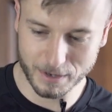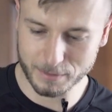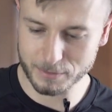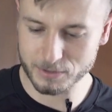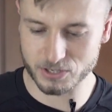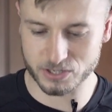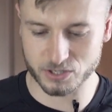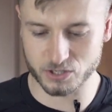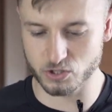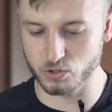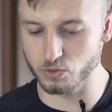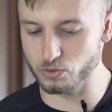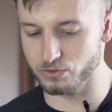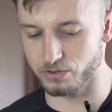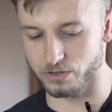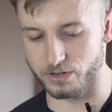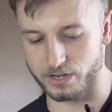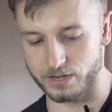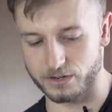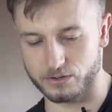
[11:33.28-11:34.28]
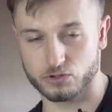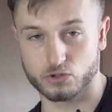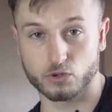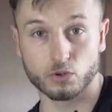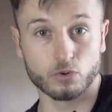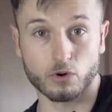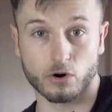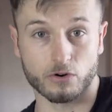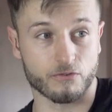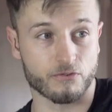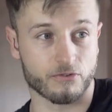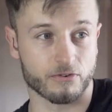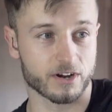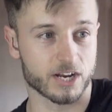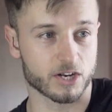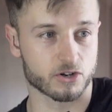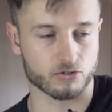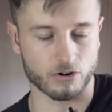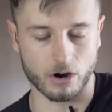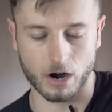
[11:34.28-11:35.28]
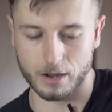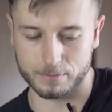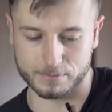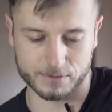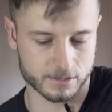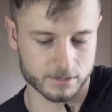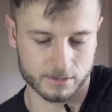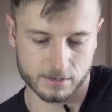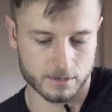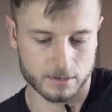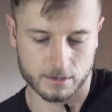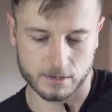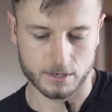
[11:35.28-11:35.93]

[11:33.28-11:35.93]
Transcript: Maybe just two or three drops.